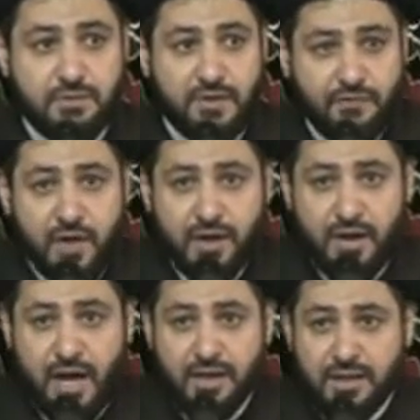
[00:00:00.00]
We have to
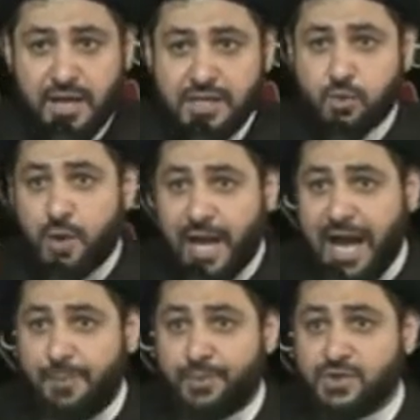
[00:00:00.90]
analyze what
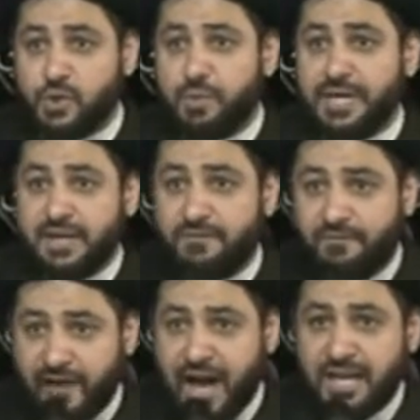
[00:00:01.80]
happened so we can
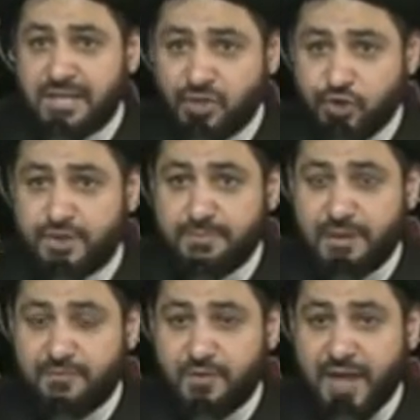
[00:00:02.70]
find the
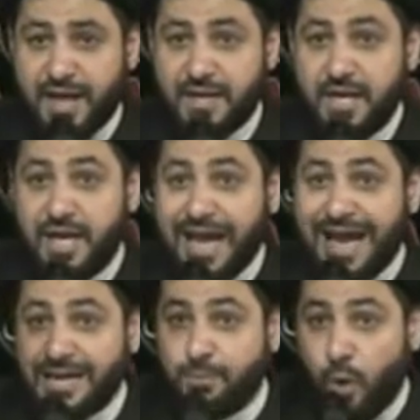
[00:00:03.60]
treatment for that.
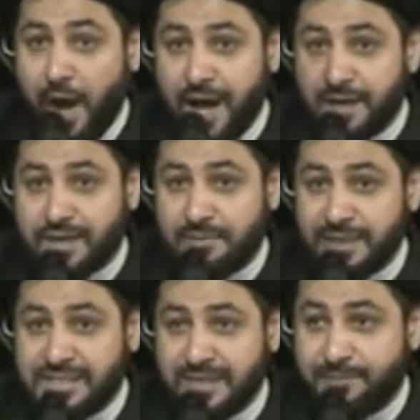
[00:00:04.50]
And Muharram
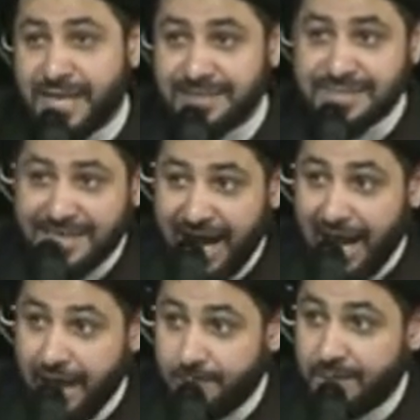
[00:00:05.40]
is the best
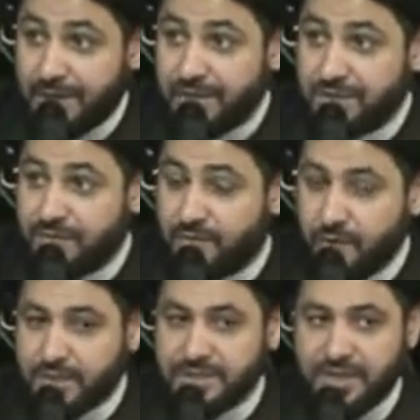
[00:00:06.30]
time to
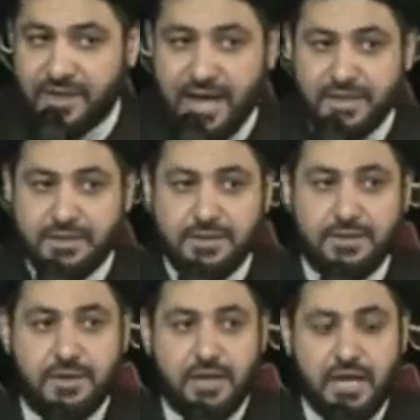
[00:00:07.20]
focus on that.
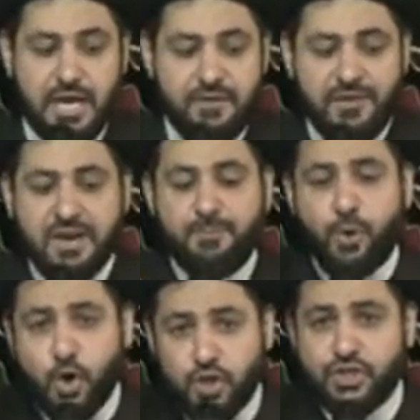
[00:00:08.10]
Even
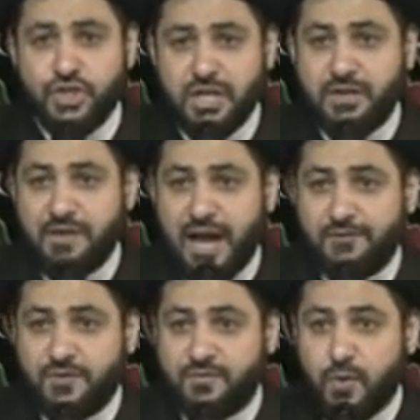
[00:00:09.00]
personally, we
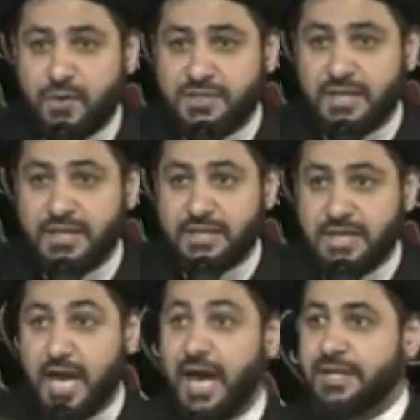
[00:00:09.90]
have to focus on this
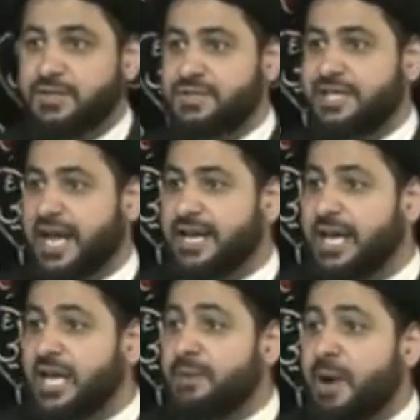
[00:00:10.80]
and to see that
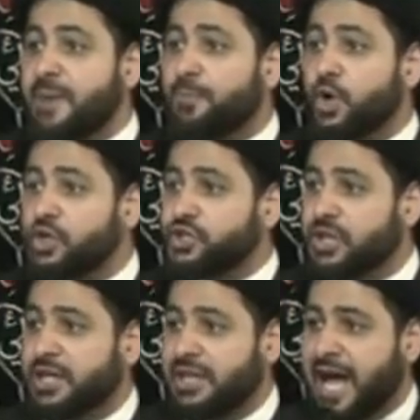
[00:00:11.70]
in my
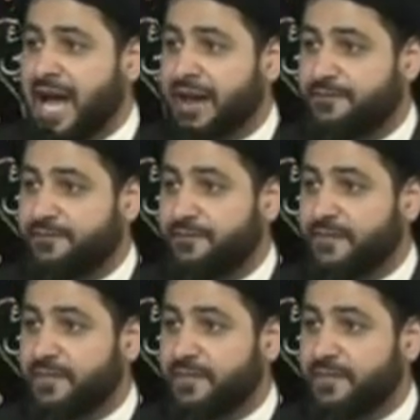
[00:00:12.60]
personal life,